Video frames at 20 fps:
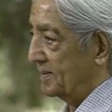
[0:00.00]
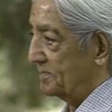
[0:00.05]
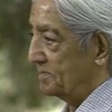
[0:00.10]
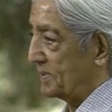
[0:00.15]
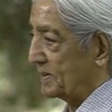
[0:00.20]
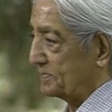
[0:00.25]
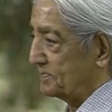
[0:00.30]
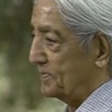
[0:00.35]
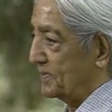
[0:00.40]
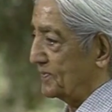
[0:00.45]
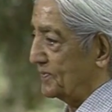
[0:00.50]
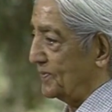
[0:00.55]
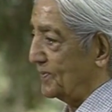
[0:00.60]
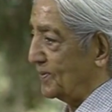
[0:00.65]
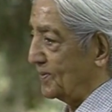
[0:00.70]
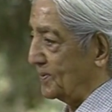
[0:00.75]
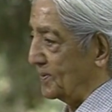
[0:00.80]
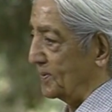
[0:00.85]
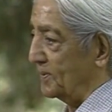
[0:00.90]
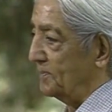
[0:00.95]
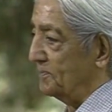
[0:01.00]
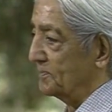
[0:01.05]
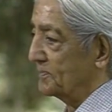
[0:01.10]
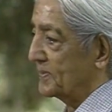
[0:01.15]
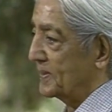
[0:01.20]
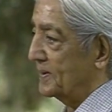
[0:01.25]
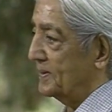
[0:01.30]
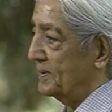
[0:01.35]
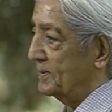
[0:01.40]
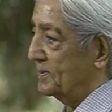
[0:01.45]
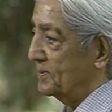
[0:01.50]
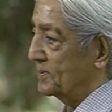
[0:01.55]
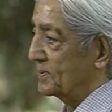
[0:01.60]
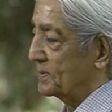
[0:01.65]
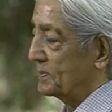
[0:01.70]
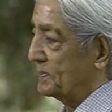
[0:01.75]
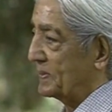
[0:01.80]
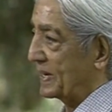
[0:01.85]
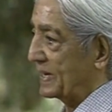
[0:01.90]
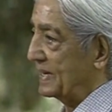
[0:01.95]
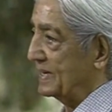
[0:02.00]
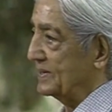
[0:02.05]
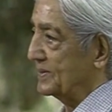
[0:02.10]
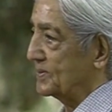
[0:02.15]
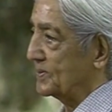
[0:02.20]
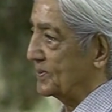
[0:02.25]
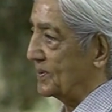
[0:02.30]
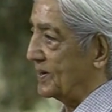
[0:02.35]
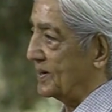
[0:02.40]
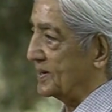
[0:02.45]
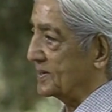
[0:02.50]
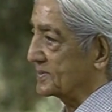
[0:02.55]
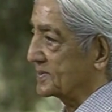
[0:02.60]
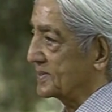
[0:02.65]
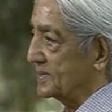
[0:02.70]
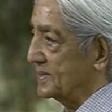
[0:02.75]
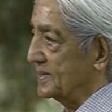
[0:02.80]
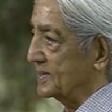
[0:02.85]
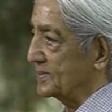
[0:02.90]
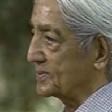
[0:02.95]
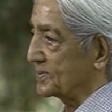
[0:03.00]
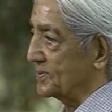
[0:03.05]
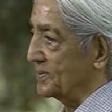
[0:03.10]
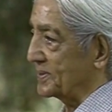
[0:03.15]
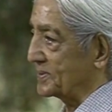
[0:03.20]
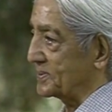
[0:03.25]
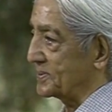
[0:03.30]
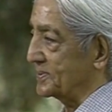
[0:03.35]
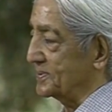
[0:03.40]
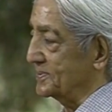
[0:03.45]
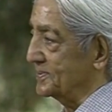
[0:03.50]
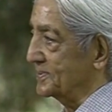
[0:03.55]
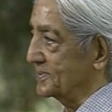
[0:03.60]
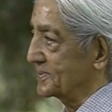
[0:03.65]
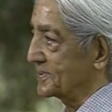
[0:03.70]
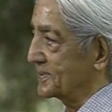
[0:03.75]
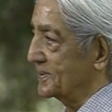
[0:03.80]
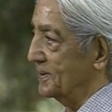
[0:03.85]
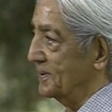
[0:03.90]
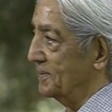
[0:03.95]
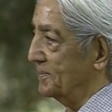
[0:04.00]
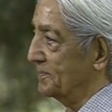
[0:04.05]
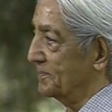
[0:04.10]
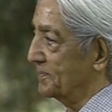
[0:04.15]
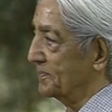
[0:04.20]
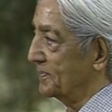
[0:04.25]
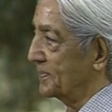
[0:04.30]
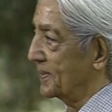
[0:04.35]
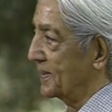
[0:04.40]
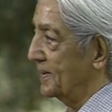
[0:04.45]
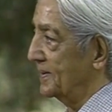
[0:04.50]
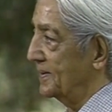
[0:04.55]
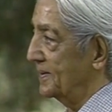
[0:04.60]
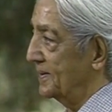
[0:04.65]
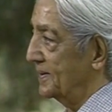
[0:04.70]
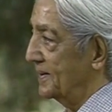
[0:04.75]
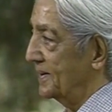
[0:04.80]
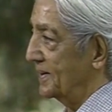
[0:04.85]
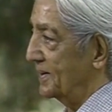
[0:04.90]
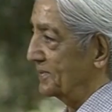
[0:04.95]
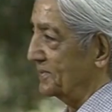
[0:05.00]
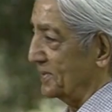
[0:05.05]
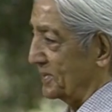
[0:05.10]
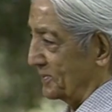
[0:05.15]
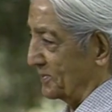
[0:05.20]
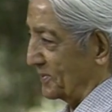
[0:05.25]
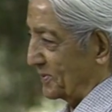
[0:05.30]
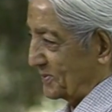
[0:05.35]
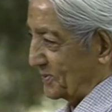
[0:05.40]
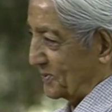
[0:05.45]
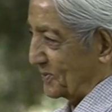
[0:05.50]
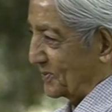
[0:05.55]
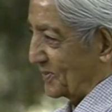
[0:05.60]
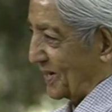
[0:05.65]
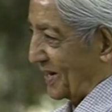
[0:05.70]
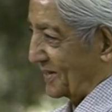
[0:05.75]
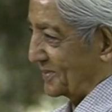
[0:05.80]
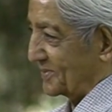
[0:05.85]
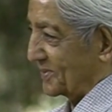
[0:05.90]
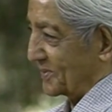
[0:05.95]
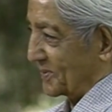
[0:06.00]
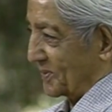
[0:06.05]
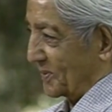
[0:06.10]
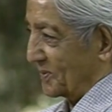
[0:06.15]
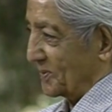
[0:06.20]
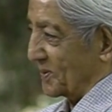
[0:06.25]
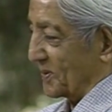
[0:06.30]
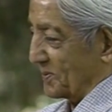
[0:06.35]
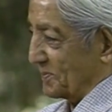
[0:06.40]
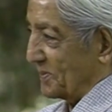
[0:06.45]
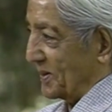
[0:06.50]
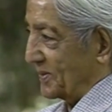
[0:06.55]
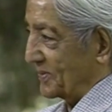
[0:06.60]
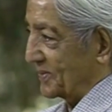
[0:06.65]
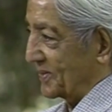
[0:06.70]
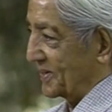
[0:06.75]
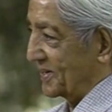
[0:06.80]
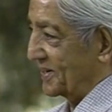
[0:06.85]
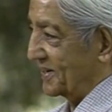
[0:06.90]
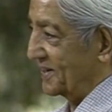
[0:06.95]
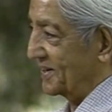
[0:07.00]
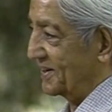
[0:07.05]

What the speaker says: But before we begin to ask these questions, I wonder what you would like to talk about.